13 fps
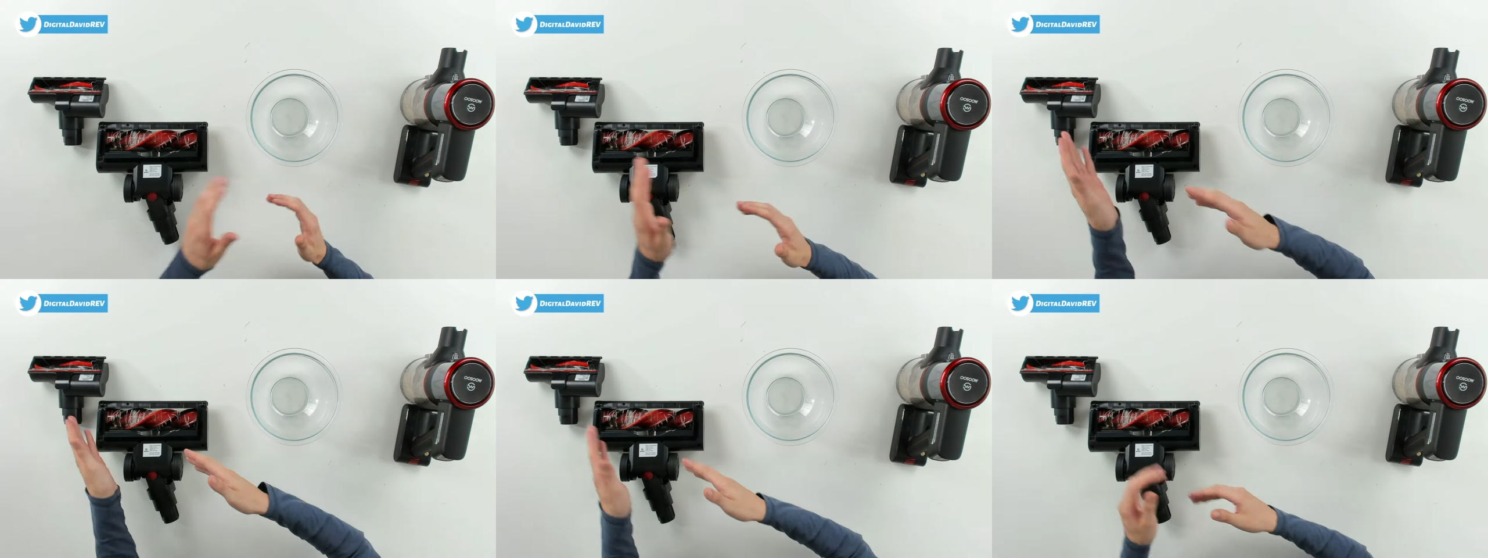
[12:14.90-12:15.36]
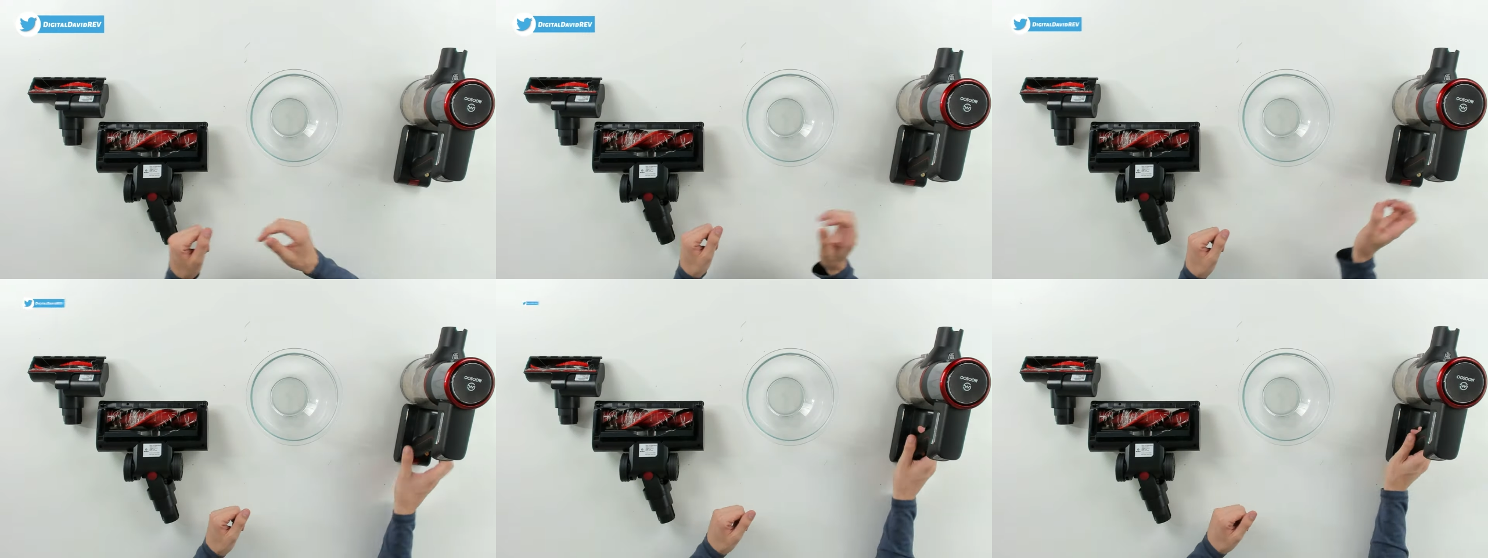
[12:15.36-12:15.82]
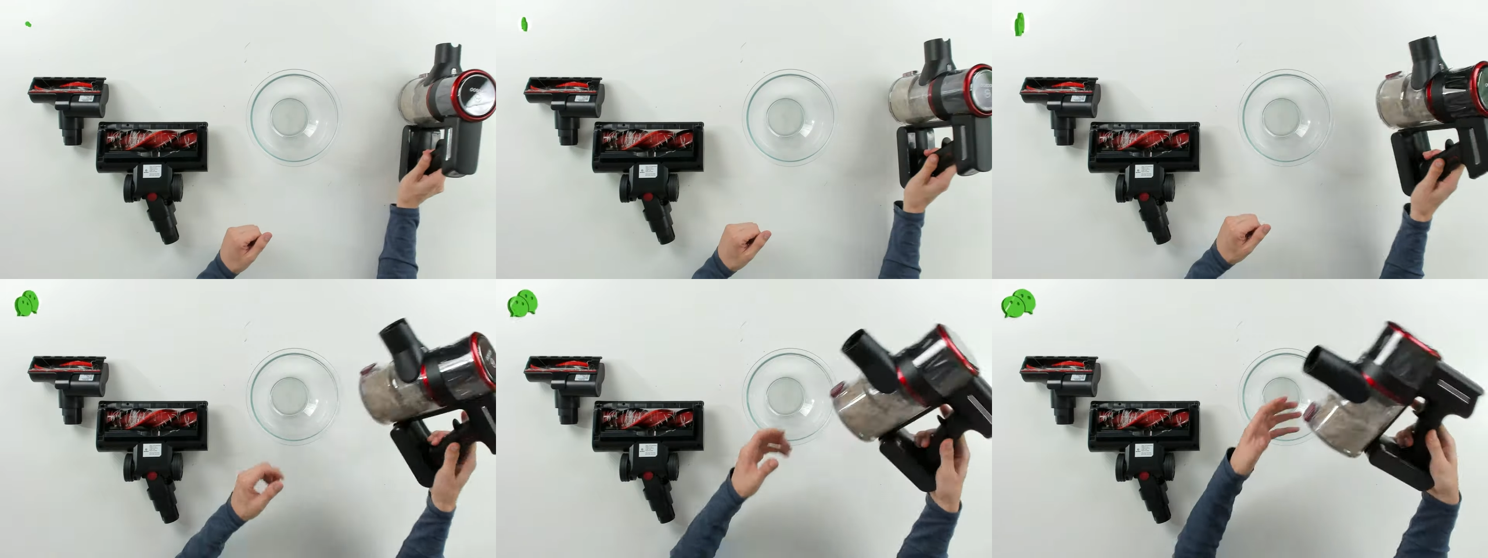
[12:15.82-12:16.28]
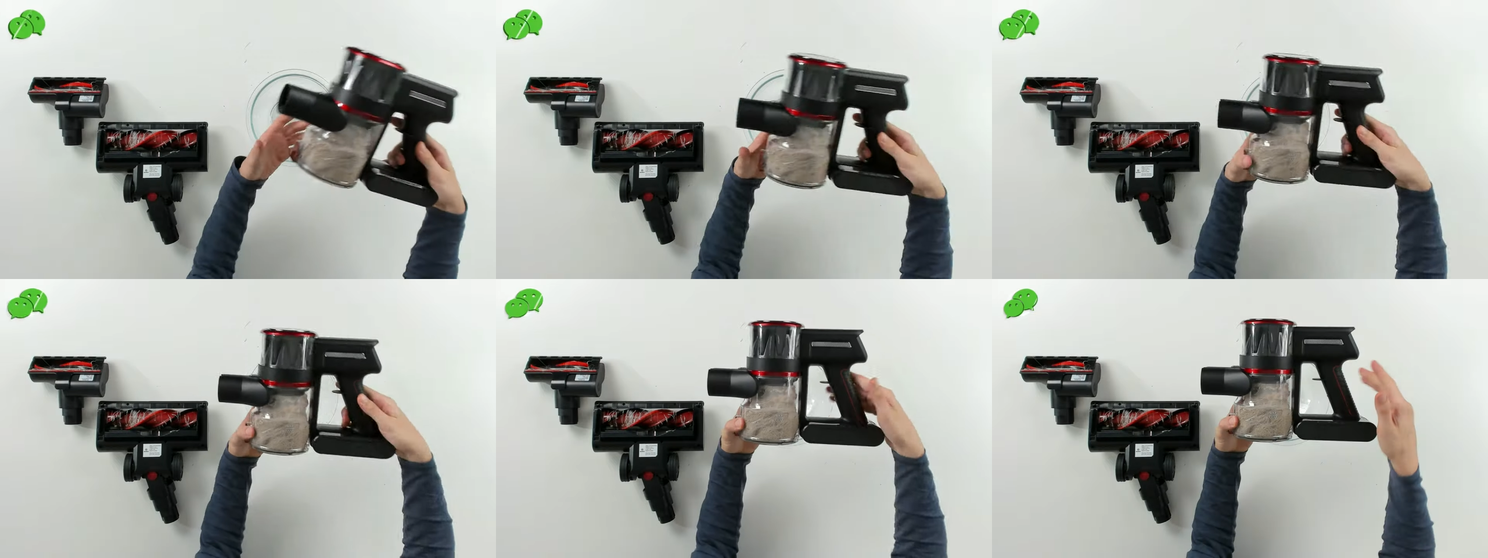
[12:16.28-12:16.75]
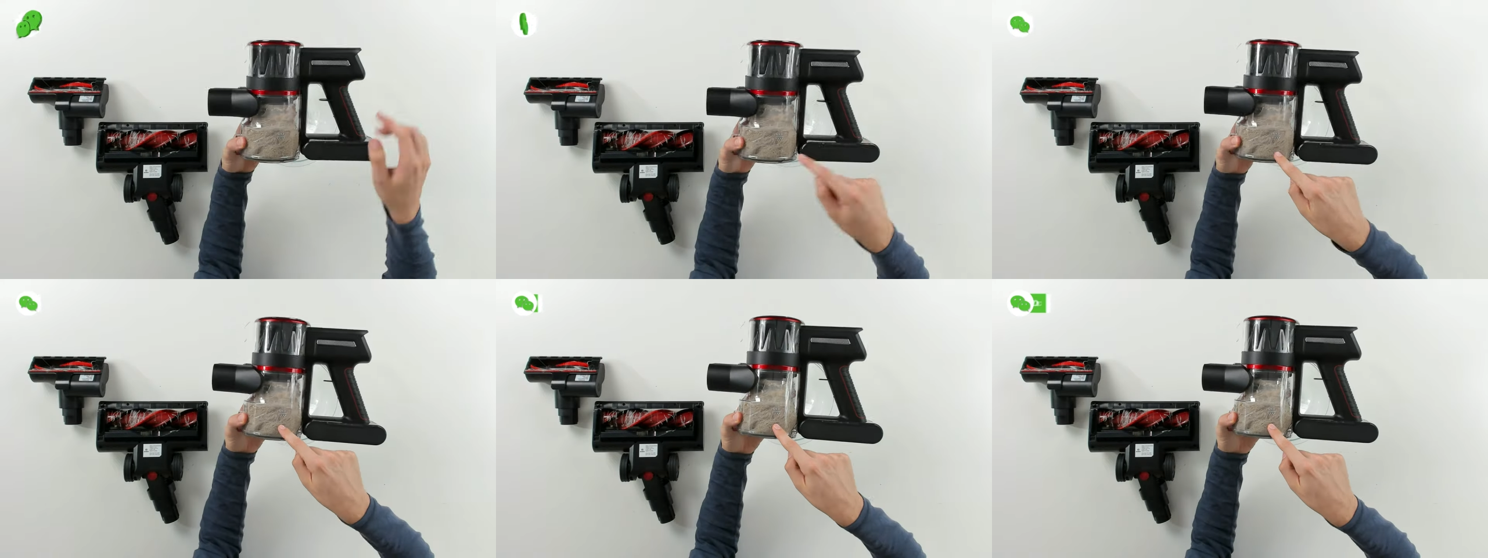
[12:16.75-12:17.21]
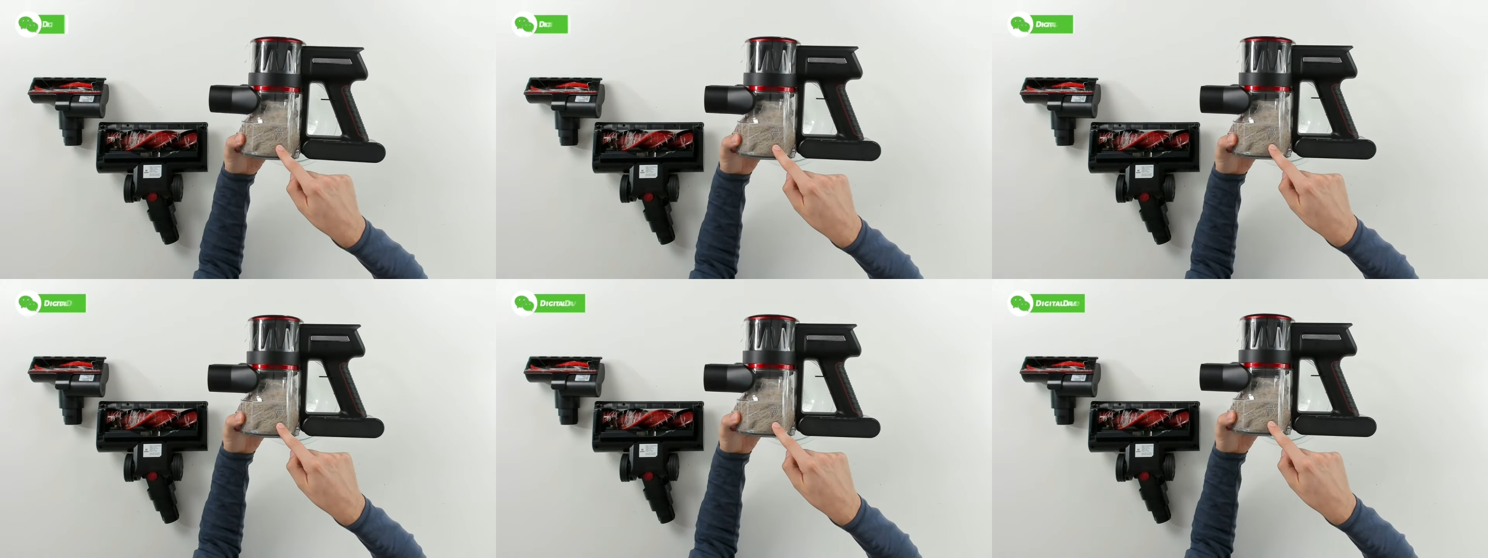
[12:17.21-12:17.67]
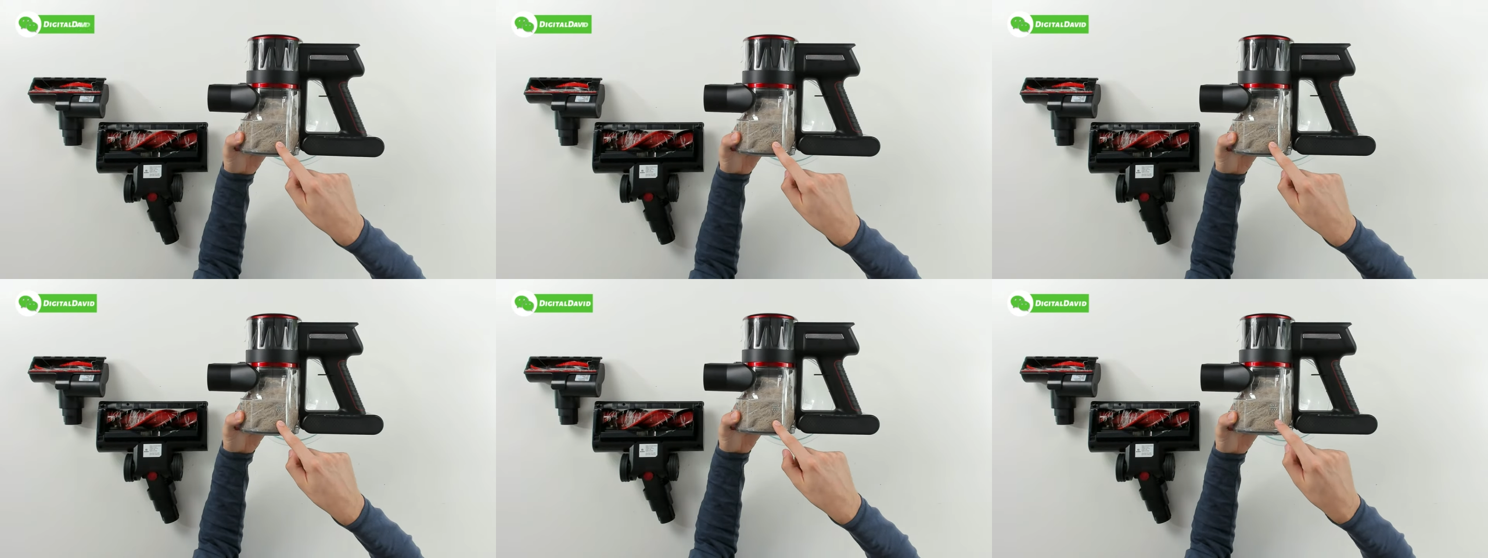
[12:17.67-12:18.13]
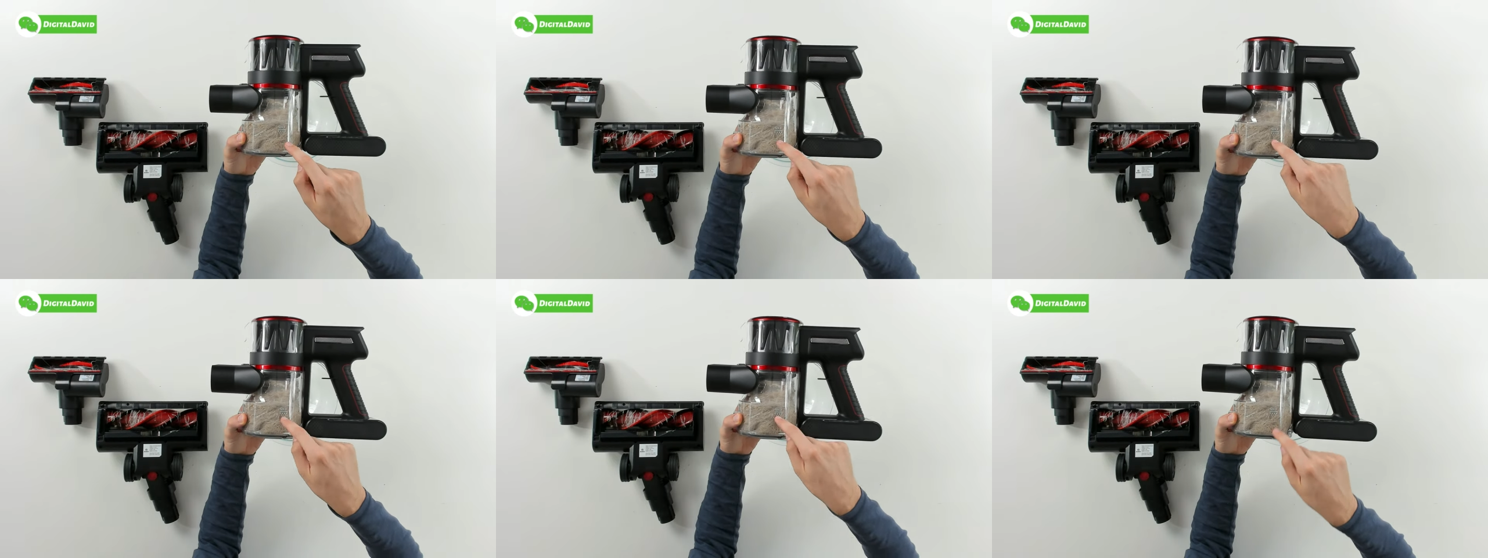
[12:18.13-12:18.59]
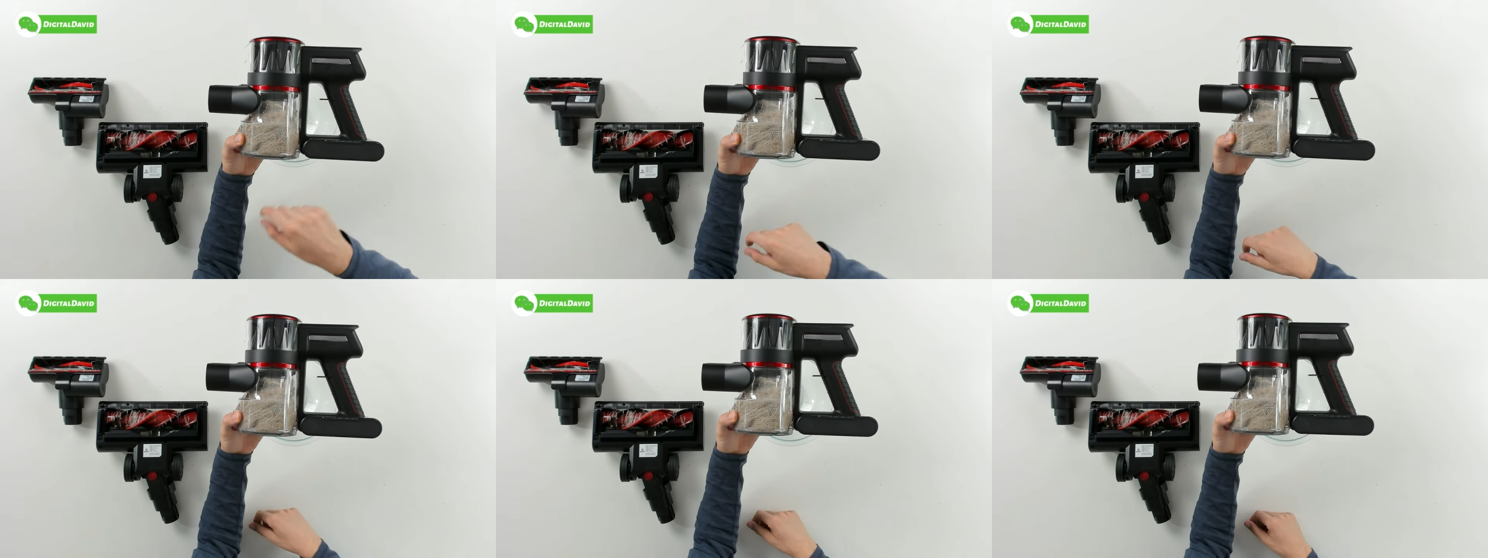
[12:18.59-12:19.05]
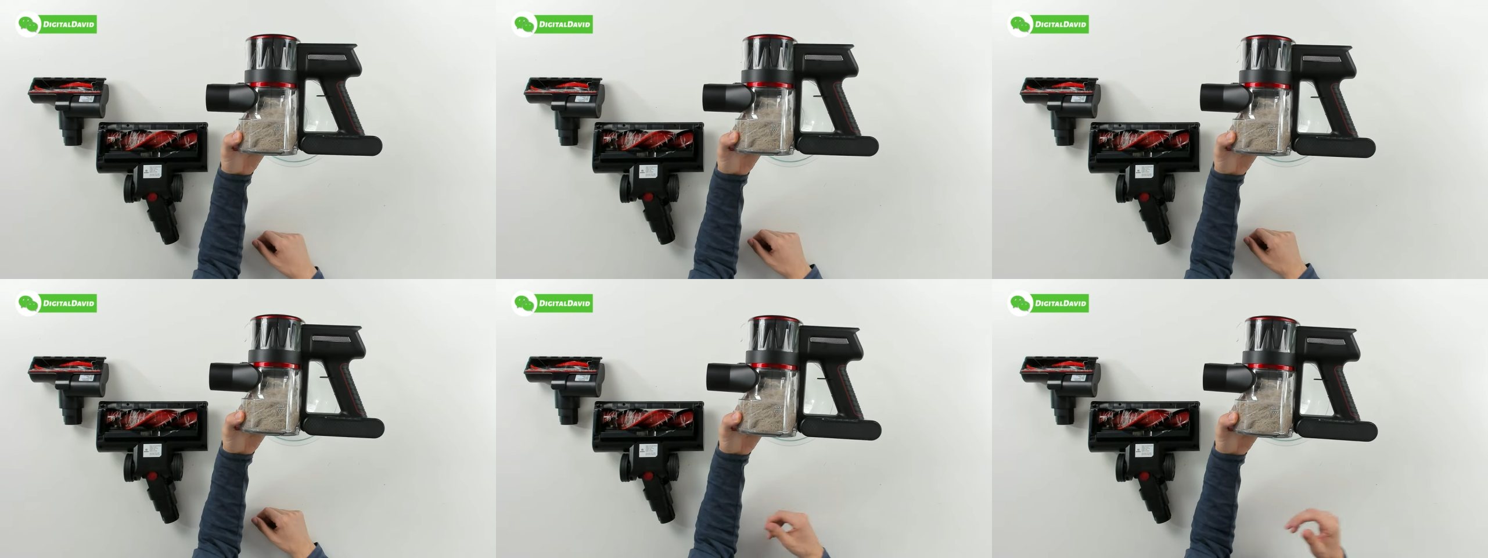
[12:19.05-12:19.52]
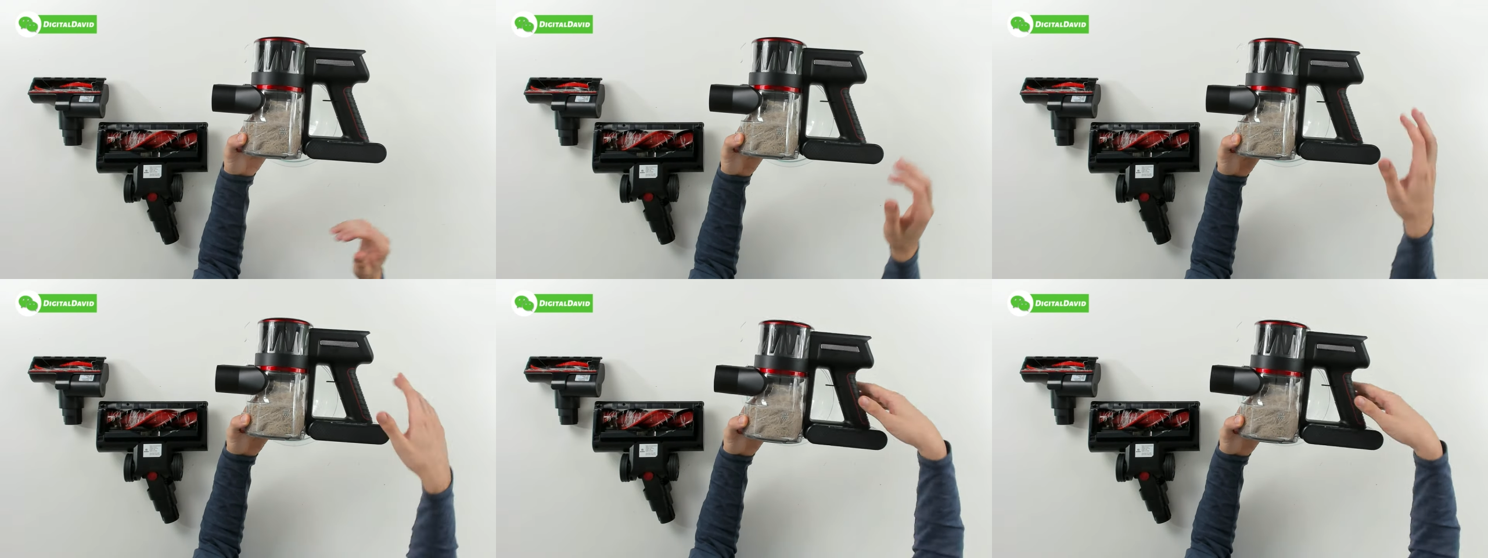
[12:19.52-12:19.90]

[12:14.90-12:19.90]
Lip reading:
(no speaker visible)